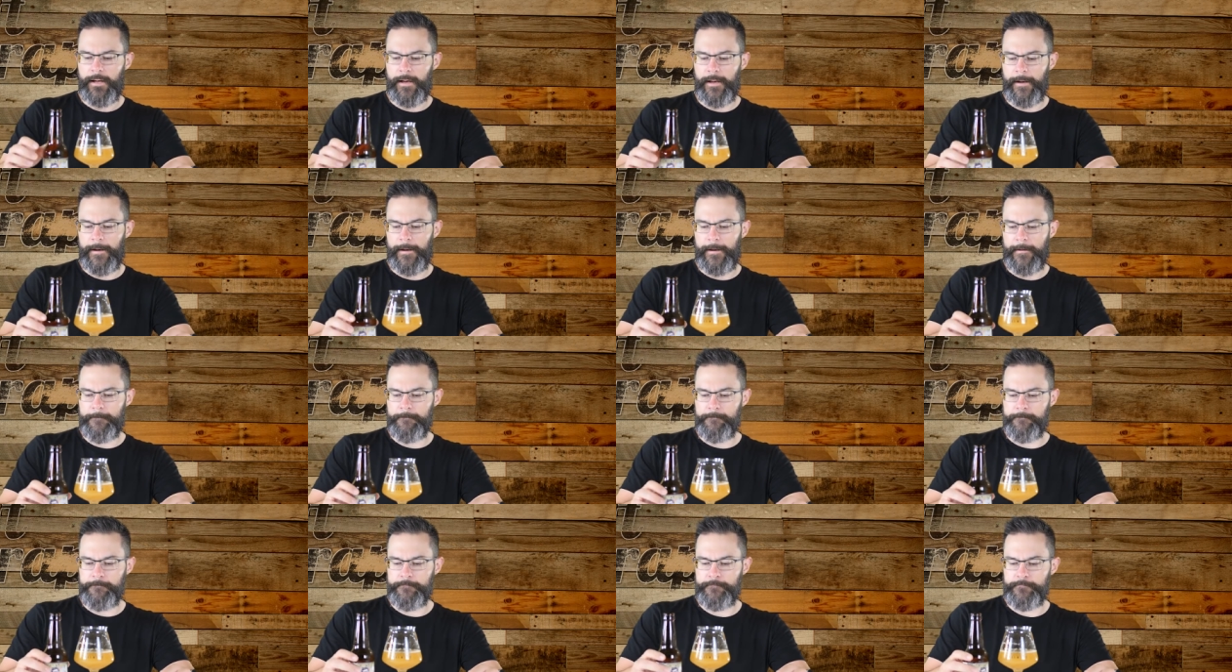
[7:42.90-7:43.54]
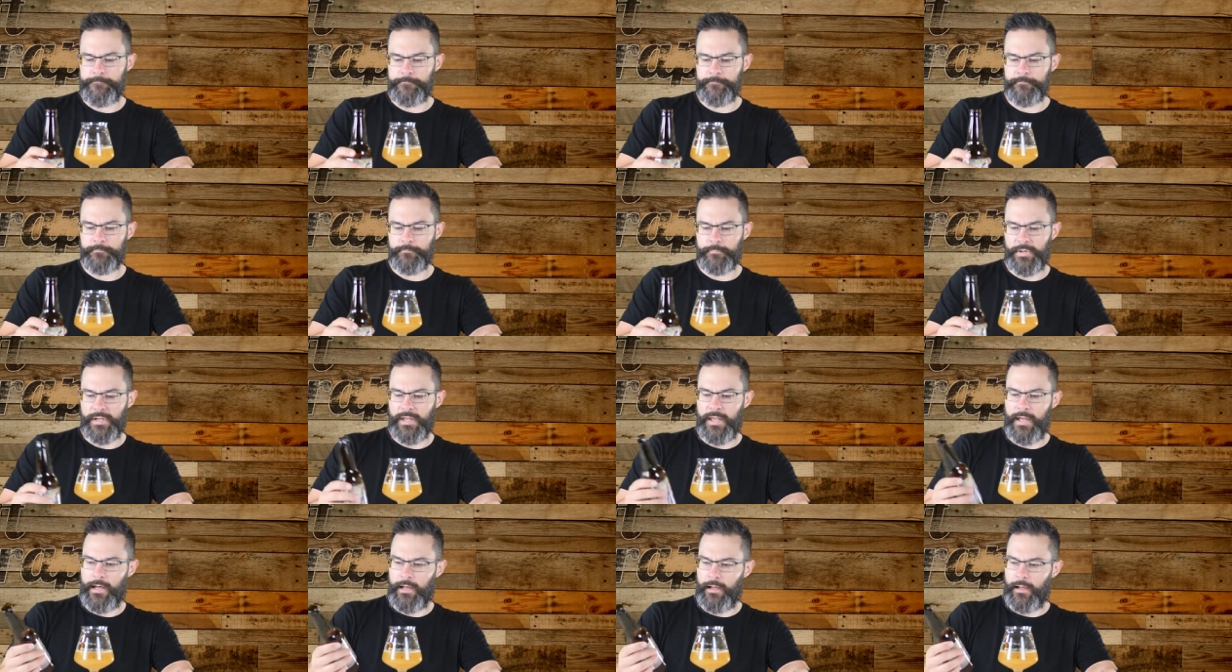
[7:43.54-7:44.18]
Um, but
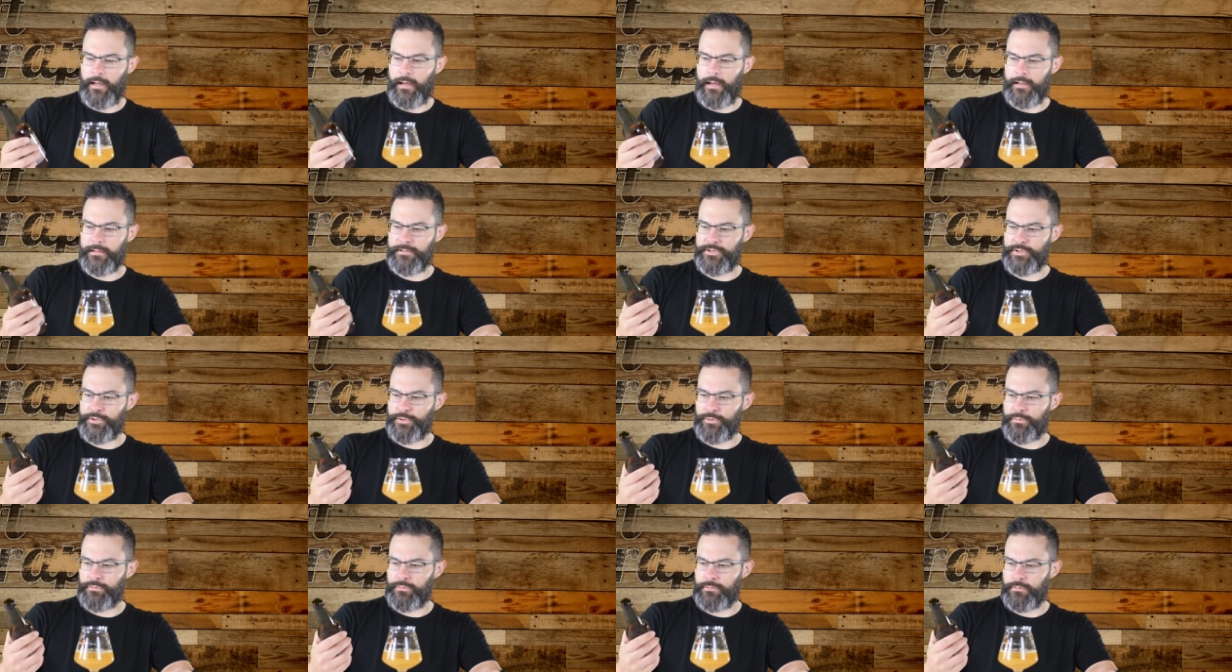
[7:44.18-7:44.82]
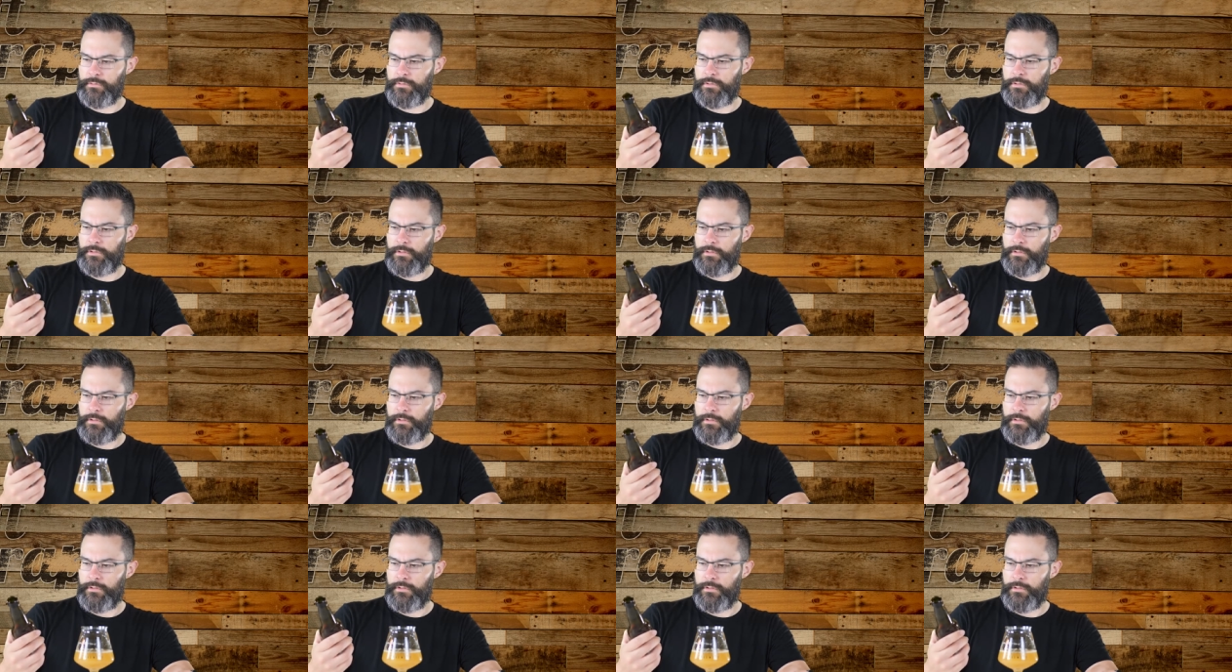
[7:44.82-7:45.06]
yeah, I, I do.